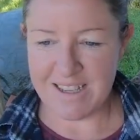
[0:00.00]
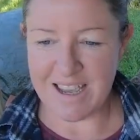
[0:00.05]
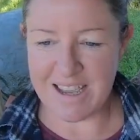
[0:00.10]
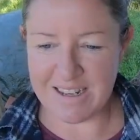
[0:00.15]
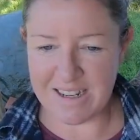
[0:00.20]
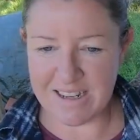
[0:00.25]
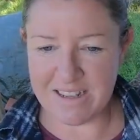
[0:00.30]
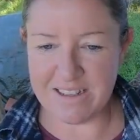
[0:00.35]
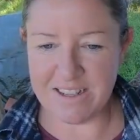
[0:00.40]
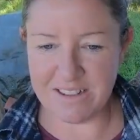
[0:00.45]
I
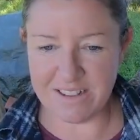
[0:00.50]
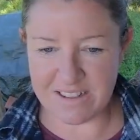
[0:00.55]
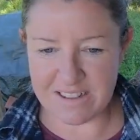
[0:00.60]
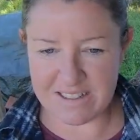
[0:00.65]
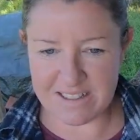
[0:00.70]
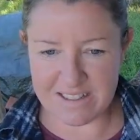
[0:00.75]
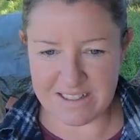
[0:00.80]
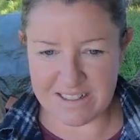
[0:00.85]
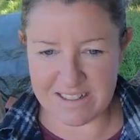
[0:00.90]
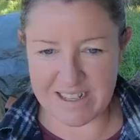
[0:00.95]
need to
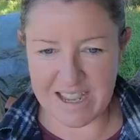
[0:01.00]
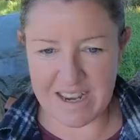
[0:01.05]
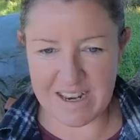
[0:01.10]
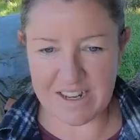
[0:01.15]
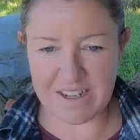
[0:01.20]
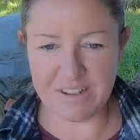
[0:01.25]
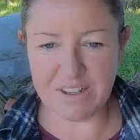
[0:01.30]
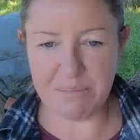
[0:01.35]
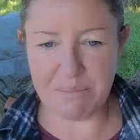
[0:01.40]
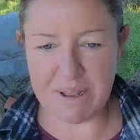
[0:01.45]
just get
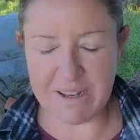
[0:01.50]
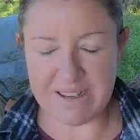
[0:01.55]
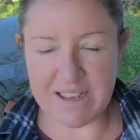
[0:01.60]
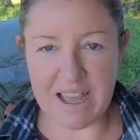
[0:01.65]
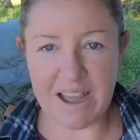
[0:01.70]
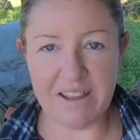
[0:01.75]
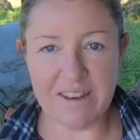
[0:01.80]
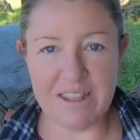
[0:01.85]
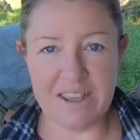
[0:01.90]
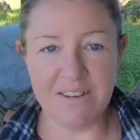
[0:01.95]
into
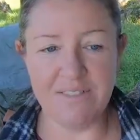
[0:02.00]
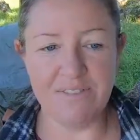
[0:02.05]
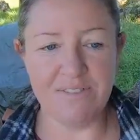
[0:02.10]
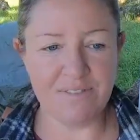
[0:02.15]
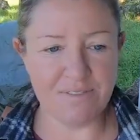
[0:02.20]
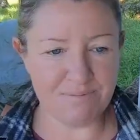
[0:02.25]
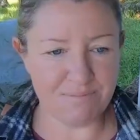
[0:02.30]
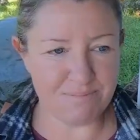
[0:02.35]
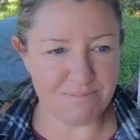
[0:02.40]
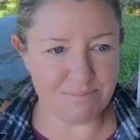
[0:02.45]
mentality of
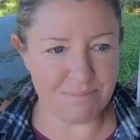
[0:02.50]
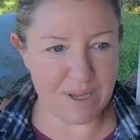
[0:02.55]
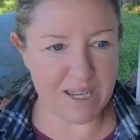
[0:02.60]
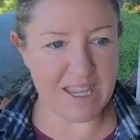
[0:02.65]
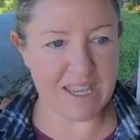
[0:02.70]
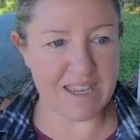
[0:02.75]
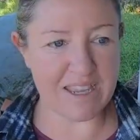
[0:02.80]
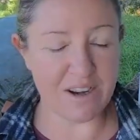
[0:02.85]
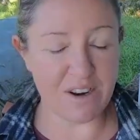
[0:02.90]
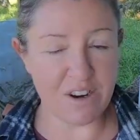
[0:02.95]

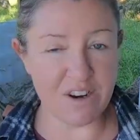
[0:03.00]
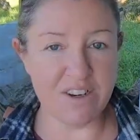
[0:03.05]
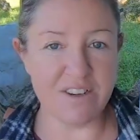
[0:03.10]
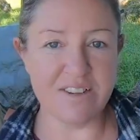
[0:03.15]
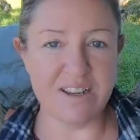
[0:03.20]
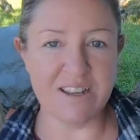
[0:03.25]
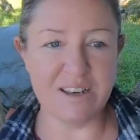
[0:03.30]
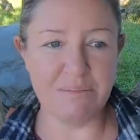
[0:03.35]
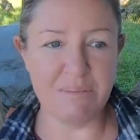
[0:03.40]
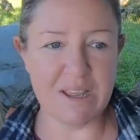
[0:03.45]
making it
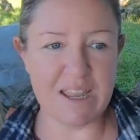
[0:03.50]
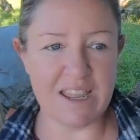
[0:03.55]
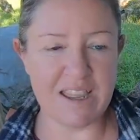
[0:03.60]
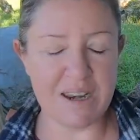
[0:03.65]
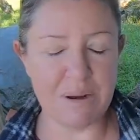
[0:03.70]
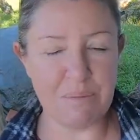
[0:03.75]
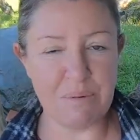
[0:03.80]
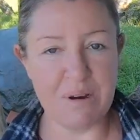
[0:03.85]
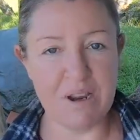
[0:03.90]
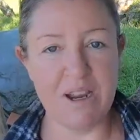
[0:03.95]
urgent, making
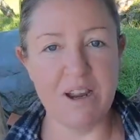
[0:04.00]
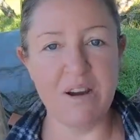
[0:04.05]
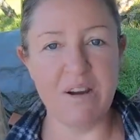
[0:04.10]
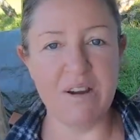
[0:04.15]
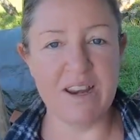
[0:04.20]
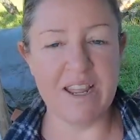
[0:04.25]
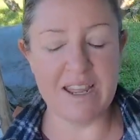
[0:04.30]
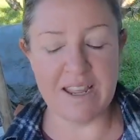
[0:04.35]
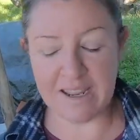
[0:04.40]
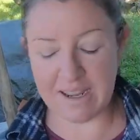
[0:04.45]
it a
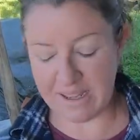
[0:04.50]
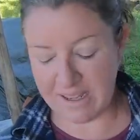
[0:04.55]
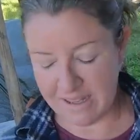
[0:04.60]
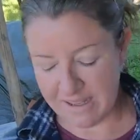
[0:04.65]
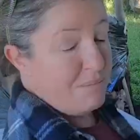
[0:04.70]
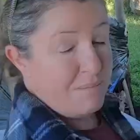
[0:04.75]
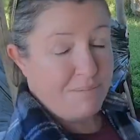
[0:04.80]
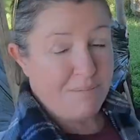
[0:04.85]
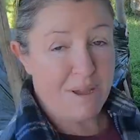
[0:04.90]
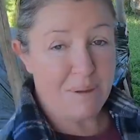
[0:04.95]
priority.
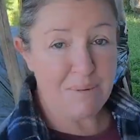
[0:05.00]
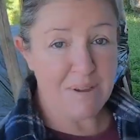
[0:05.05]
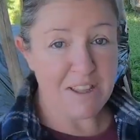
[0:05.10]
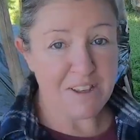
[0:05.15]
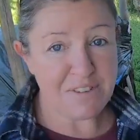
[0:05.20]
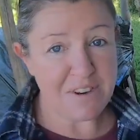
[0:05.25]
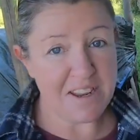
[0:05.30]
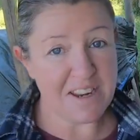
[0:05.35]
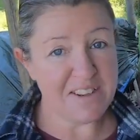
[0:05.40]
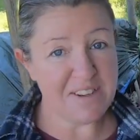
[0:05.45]
Maybe
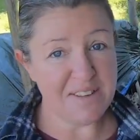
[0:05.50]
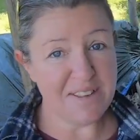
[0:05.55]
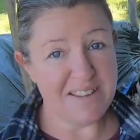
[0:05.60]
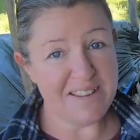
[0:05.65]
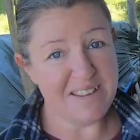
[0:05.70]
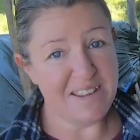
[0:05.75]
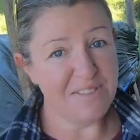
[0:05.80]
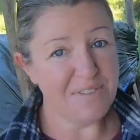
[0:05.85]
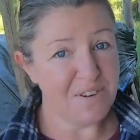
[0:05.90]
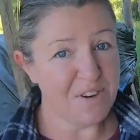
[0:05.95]
I'll try to do
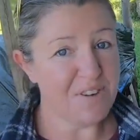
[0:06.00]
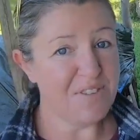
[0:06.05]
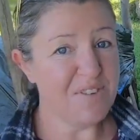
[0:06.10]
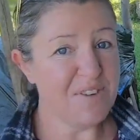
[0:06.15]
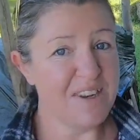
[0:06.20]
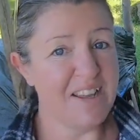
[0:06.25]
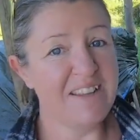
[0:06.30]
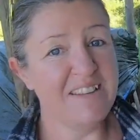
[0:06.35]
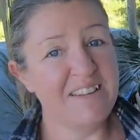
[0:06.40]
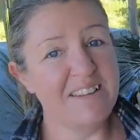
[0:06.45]
this in the first
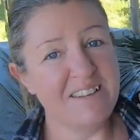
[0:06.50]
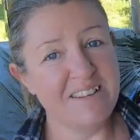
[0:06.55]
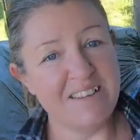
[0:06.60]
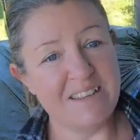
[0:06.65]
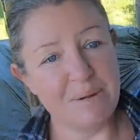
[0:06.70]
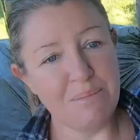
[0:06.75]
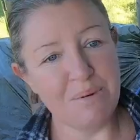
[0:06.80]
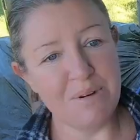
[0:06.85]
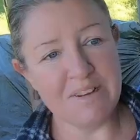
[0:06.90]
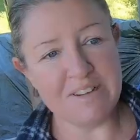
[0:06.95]
few days of
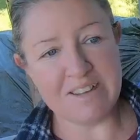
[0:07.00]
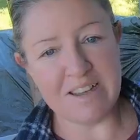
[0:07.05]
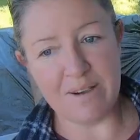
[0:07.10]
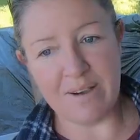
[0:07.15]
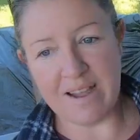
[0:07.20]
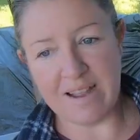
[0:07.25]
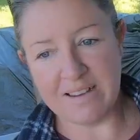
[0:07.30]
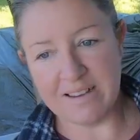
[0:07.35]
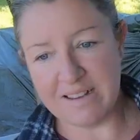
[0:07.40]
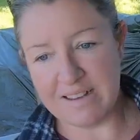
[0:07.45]
December so
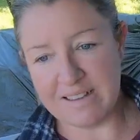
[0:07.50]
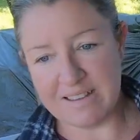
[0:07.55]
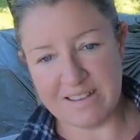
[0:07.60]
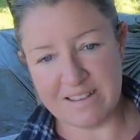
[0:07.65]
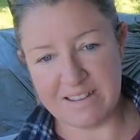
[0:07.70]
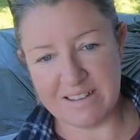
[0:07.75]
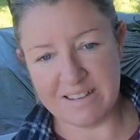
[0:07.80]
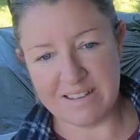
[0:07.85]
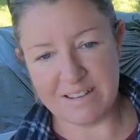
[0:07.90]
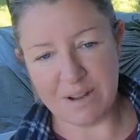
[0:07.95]
I just
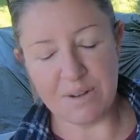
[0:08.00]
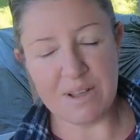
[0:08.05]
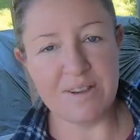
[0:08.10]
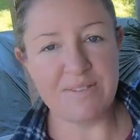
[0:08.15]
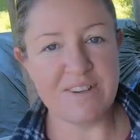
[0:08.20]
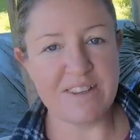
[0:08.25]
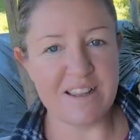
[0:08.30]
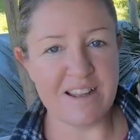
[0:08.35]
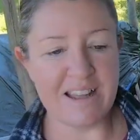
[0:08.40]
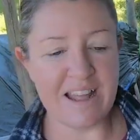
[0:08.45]
don't
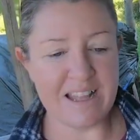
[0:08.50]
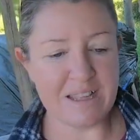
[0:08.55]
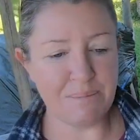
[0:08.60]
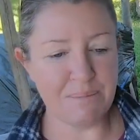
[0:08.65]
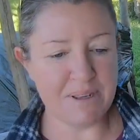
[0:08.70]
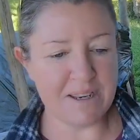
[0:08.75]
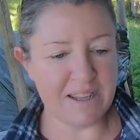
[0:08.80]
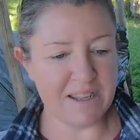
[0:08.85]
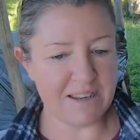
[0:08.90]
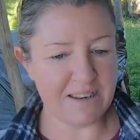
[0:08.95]
leave it to the last
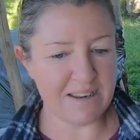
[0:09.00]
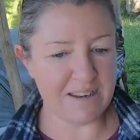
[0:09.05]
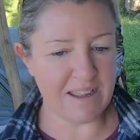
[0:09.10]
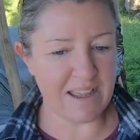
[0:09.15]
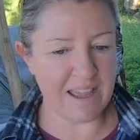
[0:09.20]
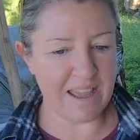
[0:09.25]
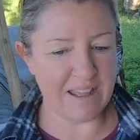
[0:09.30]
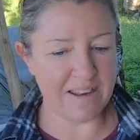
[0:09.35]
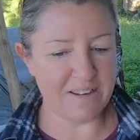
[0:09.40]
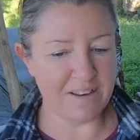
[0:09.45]
minute
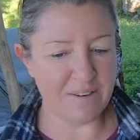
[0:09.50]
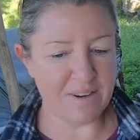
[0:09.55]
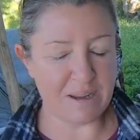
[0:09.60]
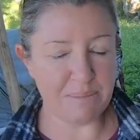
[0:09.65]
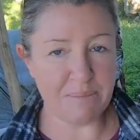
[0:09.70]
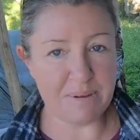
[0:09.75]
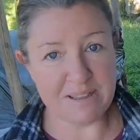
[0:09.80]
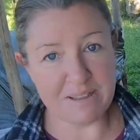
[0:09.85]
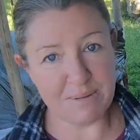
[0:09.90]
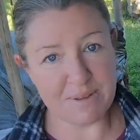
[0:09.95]
and don't
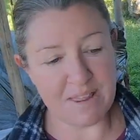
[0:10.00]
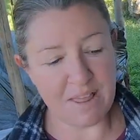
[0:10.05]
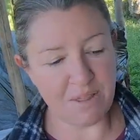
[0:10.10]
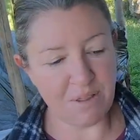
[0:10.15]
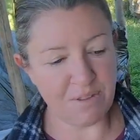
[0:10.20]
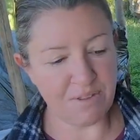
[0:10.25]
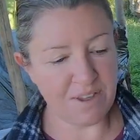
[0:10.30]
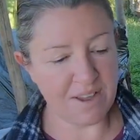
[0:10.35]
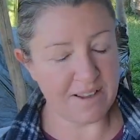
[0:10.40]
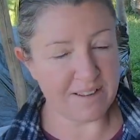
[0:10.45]
get busy with
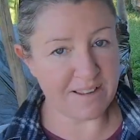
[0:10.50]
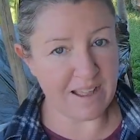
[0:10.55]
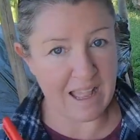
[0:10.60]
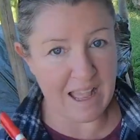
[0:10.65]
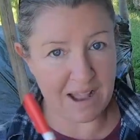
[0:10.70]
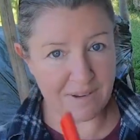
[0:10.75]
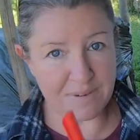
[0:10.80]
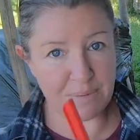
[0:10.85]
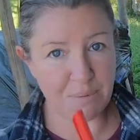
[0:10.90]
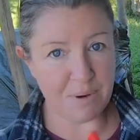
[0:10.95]
other things. I
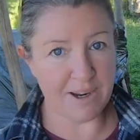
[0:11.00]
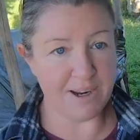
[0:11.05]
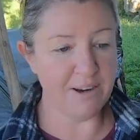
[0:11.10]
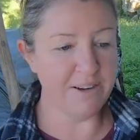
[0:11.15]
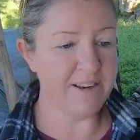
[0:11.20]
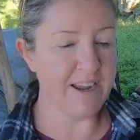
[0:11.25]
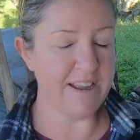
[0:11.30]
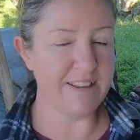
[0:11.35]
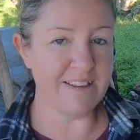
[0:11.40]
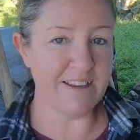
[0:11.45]
have to
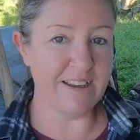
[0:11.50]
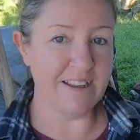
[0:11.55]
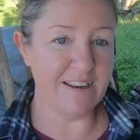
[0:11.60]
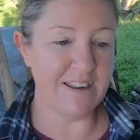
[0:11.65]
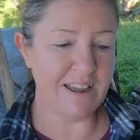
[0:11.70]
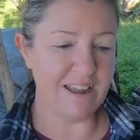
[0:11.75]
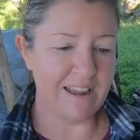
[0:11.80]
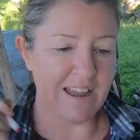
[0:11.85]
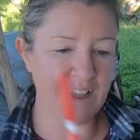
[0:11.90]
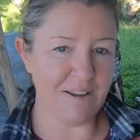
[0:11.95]
prioritize it.
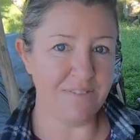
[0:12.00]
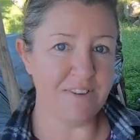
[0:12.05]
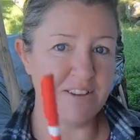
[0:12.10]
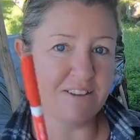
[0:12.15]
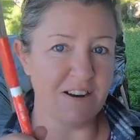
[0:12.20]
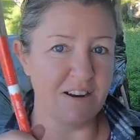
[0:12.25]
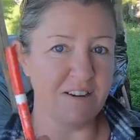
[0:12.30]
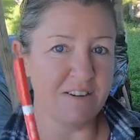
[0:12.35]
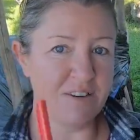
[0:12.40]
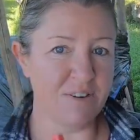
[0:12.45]
I have to
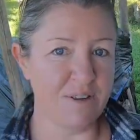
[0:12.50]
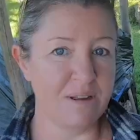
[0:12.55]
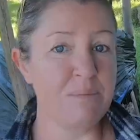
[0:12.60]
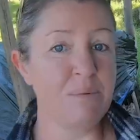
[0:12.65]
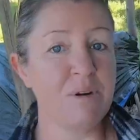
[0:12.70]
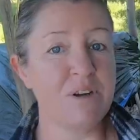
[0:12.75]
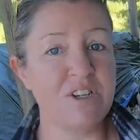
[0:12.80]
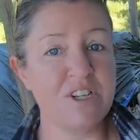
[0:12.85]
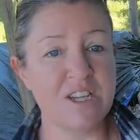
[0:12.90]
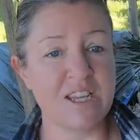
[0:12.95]
start doing
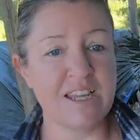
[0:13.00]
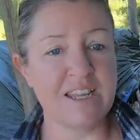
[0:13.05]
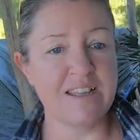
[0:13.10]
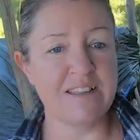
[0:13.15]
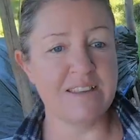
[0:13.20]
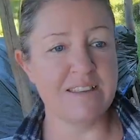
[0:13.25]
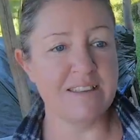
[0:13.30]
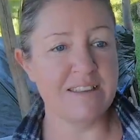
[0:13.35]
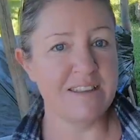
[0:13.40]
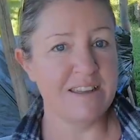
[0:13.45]

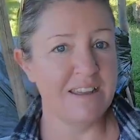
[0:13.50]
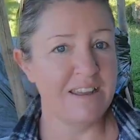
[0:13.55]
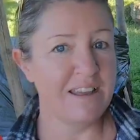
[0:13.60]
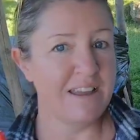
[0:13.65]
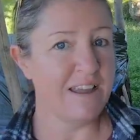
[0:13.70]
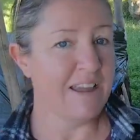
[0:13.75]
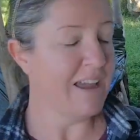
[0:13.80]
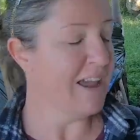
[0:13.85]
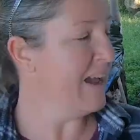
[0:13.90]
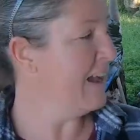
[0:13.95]
Portuguese.
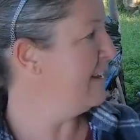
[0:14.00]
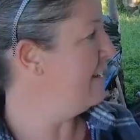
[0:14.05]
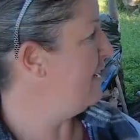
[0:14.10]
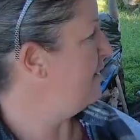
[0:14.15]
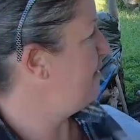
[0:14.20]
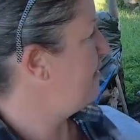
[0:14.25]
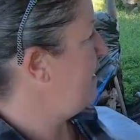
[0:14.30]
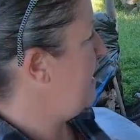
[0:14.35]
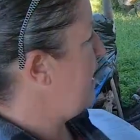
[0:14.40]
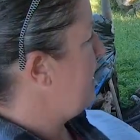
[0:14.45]
And
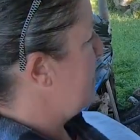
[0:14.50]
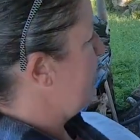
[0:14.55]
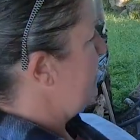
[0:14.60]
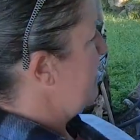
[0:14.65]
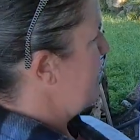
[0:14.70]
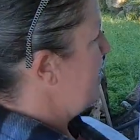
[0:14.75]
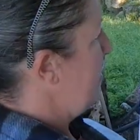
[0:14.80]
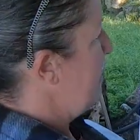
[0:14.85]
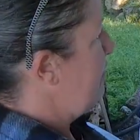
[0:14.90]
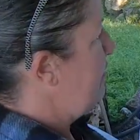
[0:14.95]
I failed.
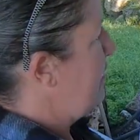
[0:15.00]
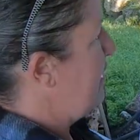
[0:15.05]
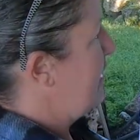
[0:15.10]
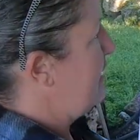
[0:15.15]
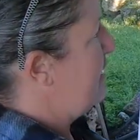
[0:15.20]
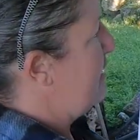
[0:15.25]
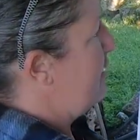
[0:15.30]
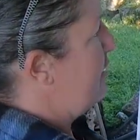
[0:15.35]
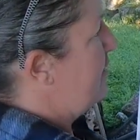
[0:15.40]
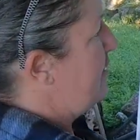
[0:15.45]
I
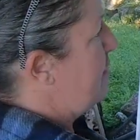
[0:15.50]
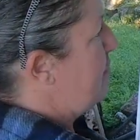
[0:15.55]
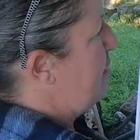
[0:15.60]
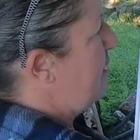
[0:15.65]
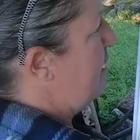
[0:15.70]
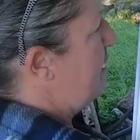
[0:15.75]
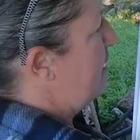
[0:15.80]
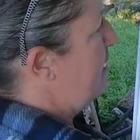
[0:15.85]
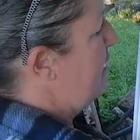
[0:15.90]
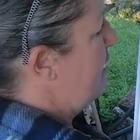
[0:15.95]
failed in
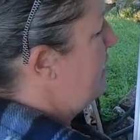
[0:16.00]
November.